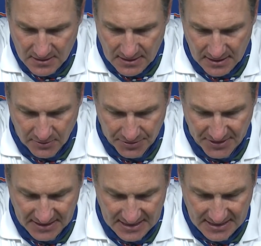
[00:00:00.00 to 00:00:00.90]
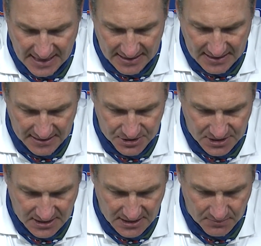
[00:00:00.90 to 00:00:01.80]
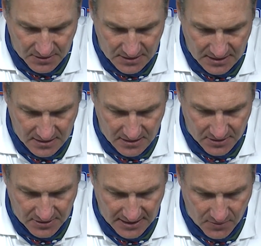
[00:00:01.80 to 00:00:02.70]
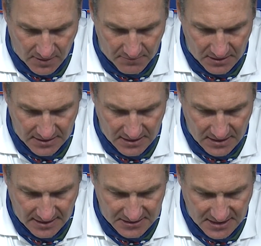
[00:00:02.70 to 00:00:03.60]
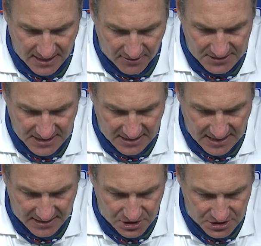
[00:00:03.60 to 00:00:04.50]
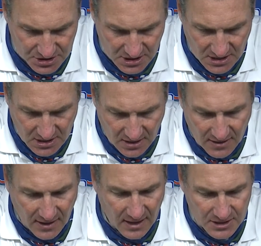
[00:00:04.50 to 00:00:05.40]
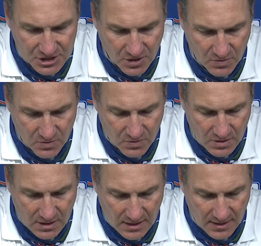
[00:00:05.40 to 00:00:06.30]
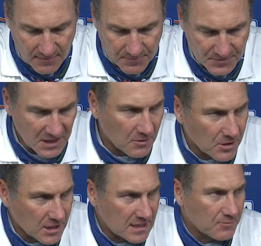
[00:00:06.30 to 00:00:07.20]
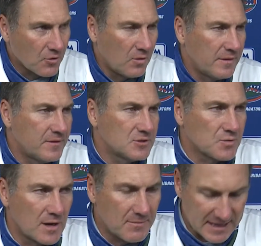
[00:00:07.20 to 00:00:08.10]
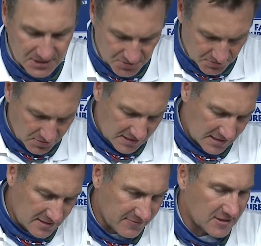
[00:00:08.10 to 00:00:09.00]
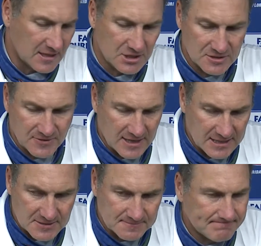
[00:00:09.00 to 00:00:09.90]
I don't think he had a catch today, but yet, you know, Naquan Malik had carries and catches. So we're going to keep rolling those running backs through to get different touches for guys.